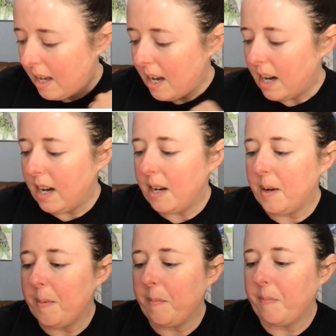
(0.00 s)

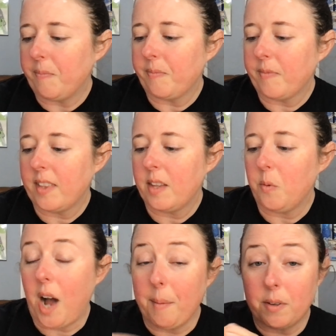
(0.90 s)
I'm
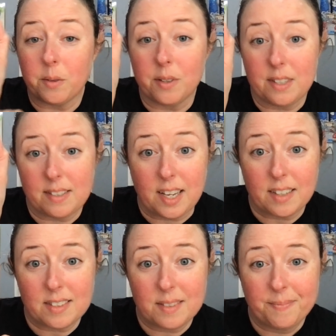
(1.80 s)
going to roll a
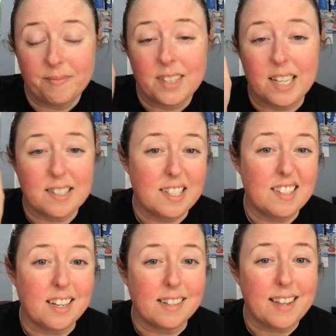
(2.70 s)
d6. That's going to
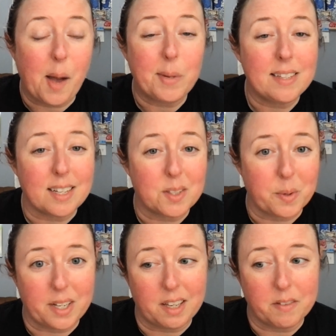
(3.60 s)
tell us how many sets we're
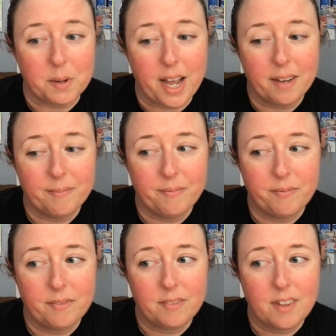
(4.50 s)
going to give away.
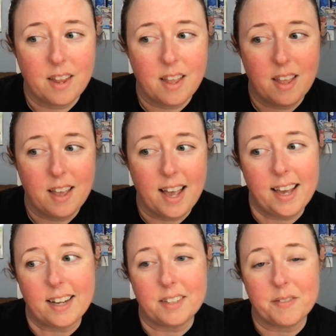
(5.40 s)

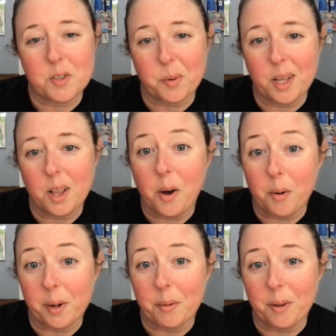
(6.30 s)
And if it's really low, I'll
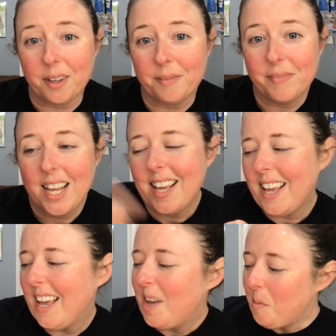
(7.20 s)
re-roll it.
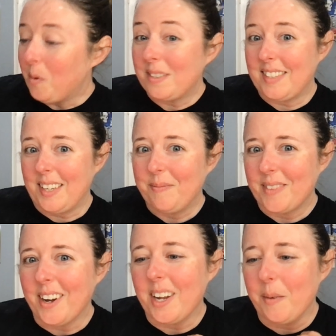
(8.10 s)
We'll see.
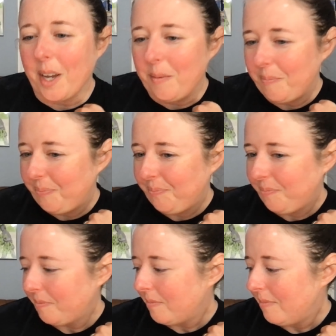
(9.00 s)
All right, here we go.
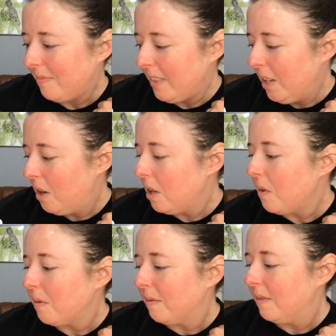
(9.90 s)
Oh
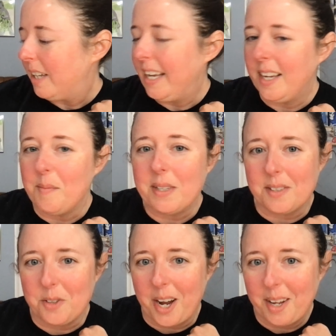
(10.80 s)
no, I missed
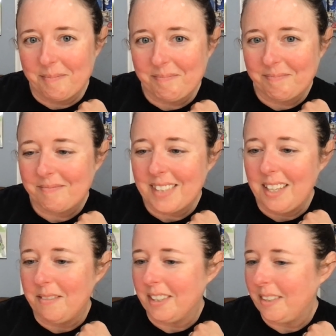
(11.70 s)
the tray.
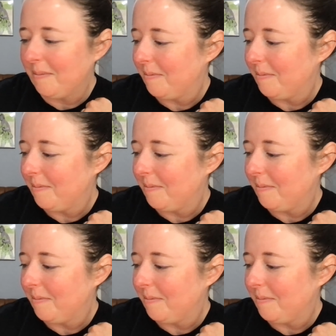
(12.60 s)
Lovely.